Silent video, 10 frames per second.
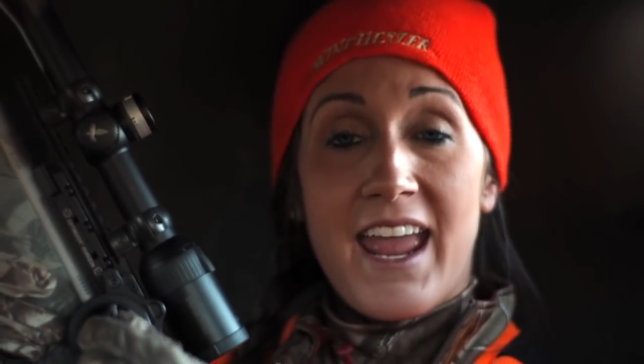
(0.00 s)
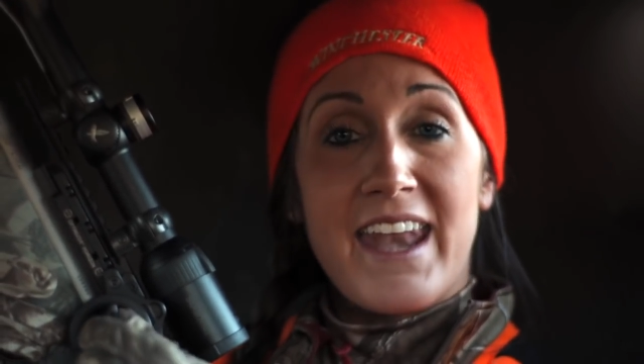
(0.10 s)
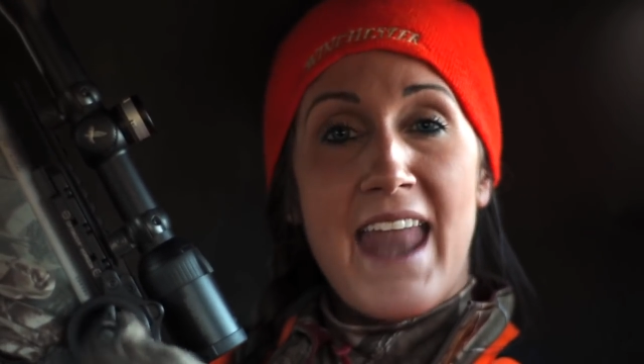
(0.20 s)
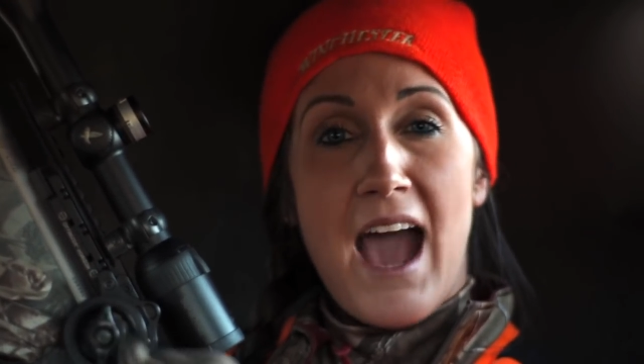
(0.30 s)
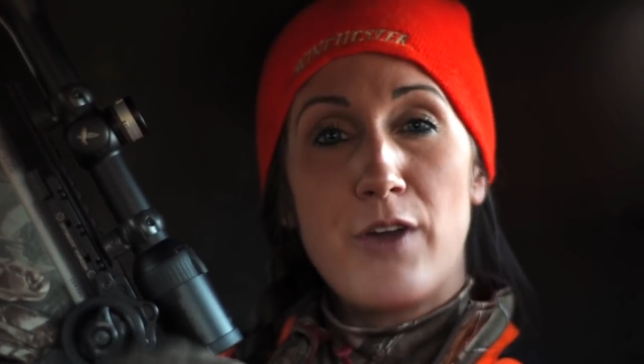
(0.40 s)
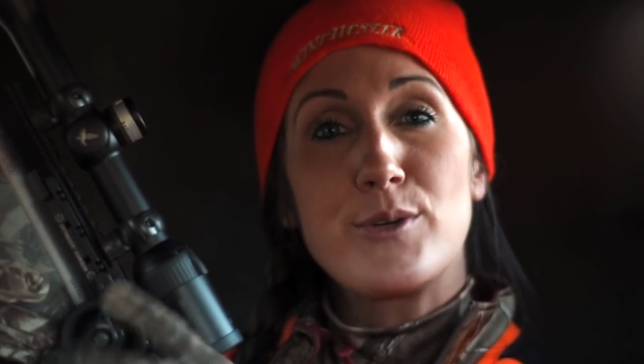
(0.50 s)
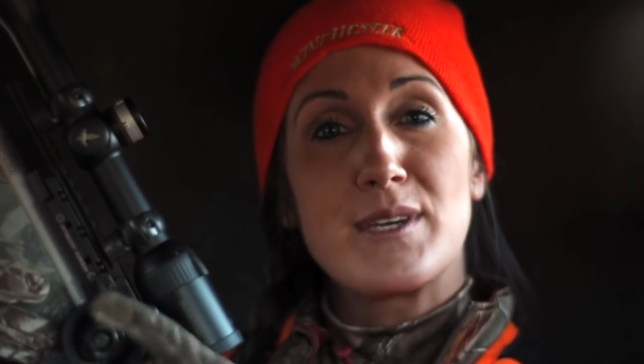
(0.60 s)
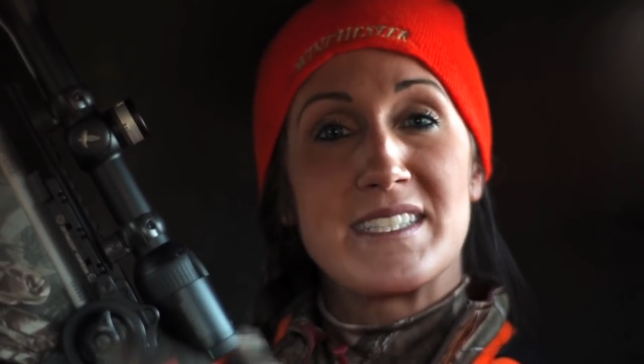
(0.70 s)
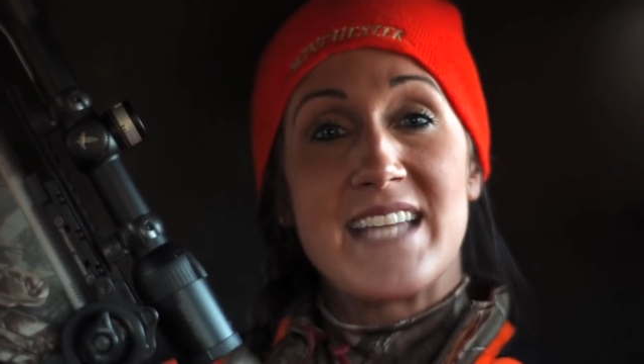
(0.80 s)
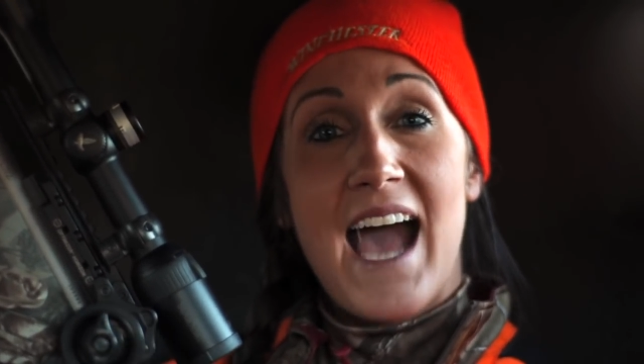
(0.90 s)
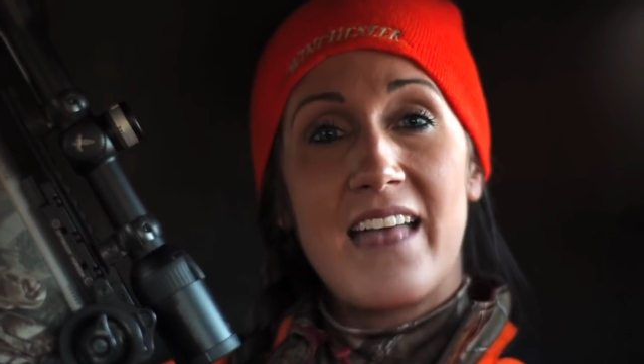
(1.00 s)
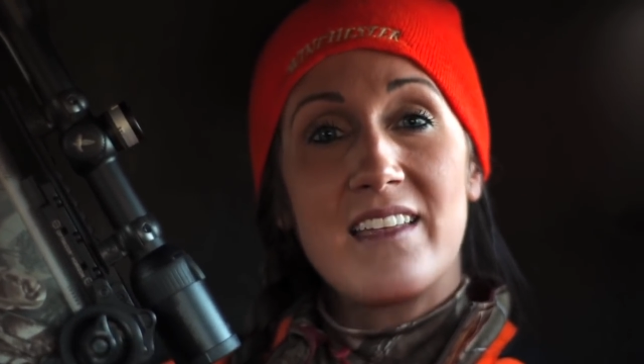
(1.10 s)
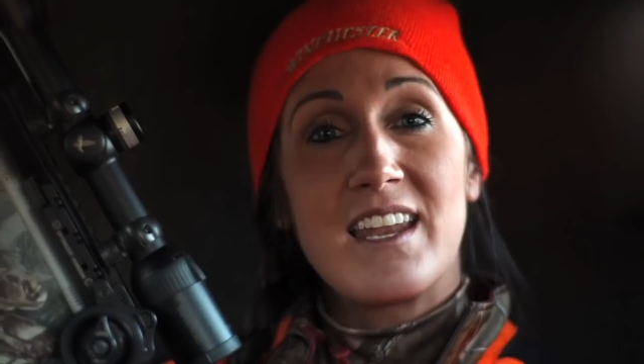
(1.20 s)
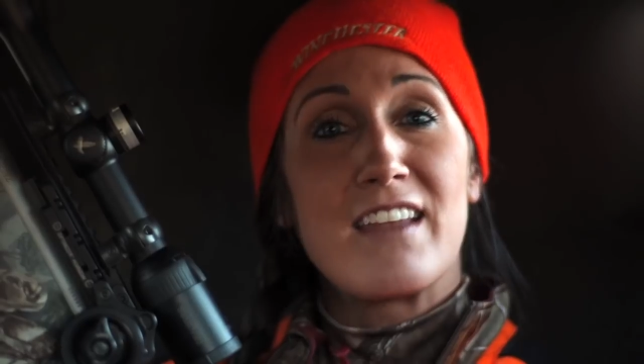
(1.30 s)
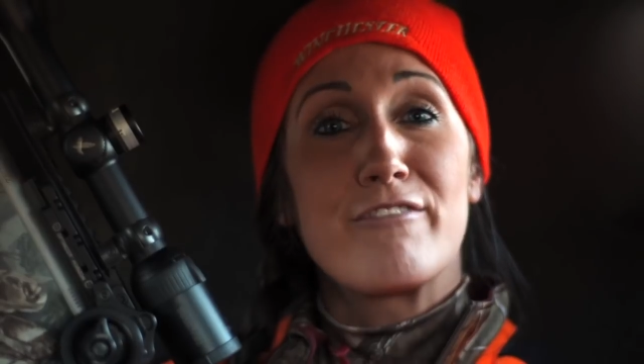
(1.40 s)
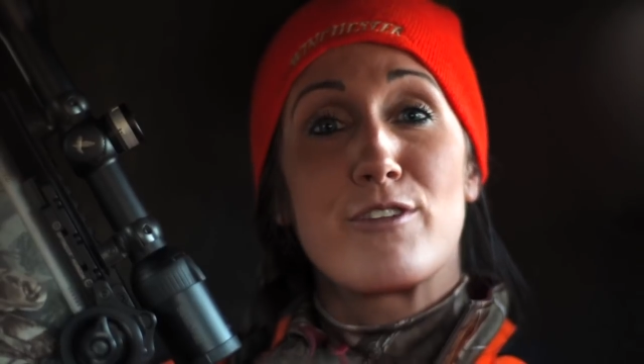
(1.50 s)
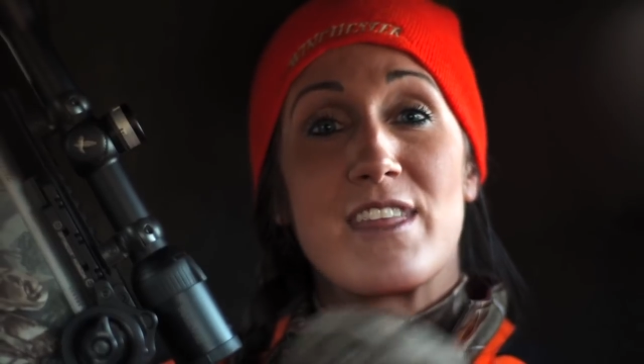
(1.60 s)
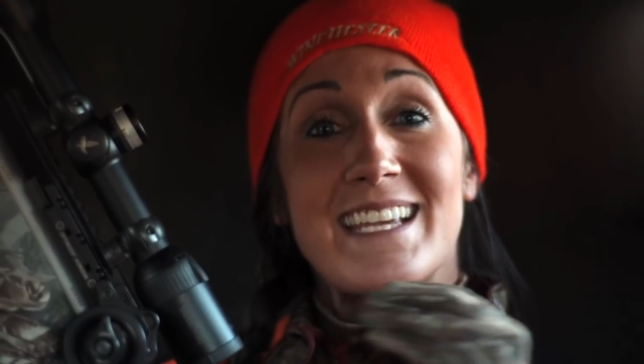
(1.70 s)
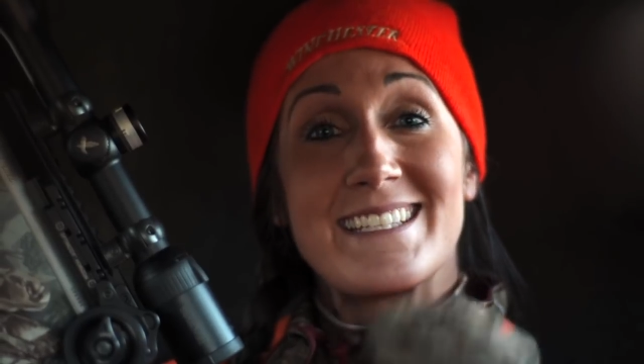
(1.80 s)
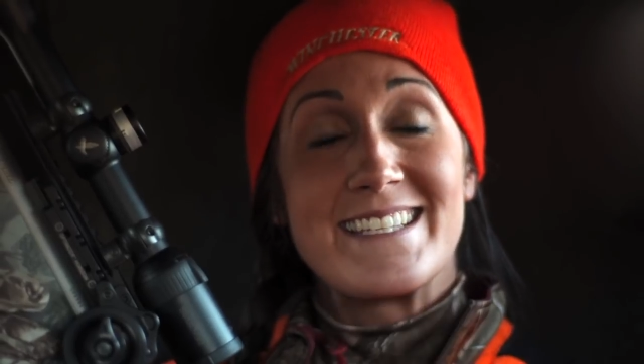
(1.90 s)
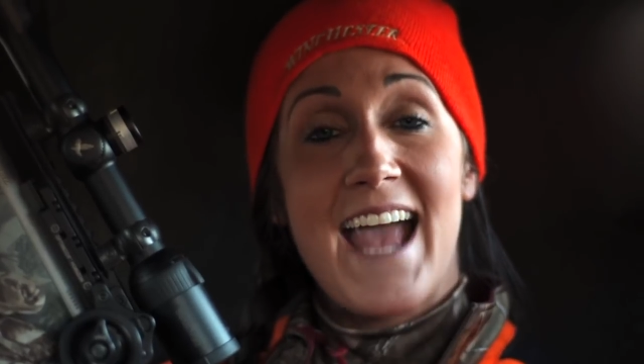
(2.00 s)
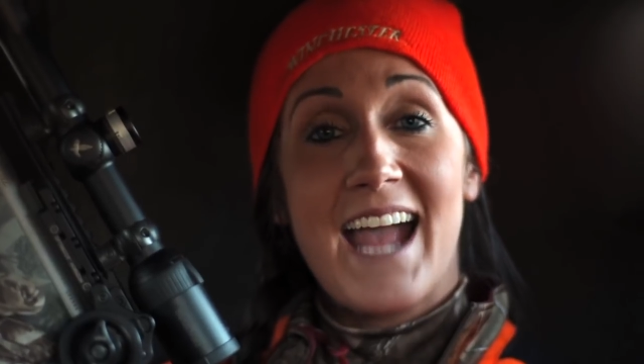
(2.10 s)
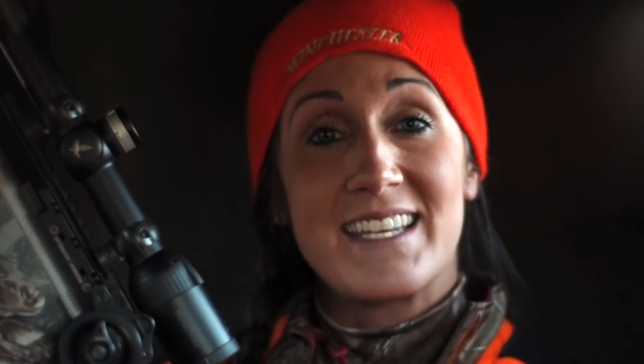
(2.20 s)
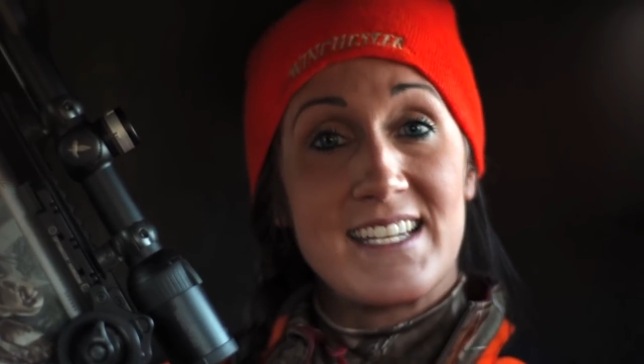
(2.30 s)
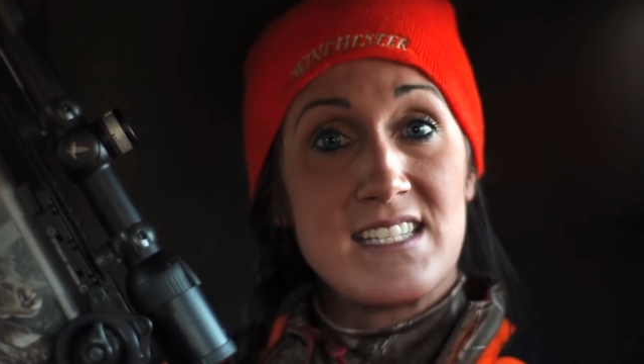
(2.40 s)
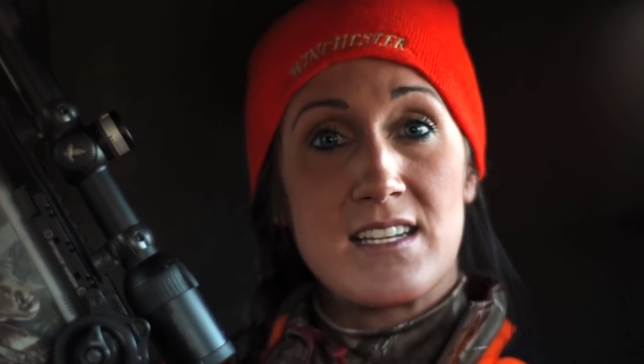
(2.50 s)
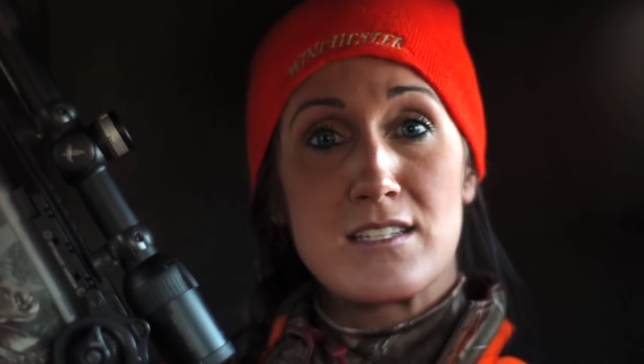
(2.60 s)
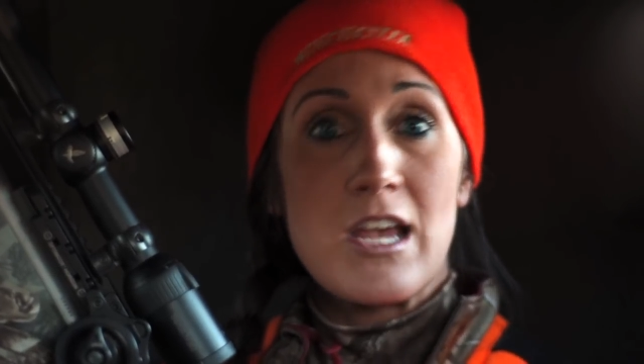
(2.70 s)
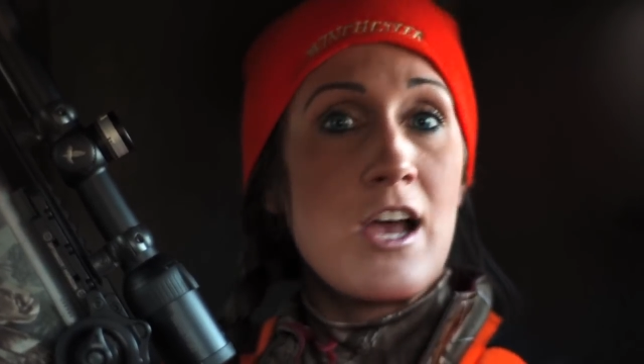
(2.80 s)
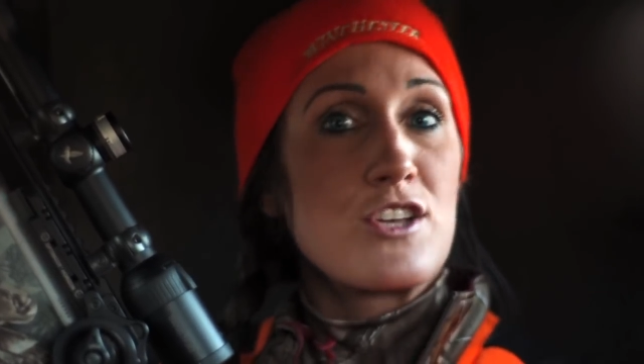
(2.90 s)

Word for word: and now you can dial it in for the exact distance.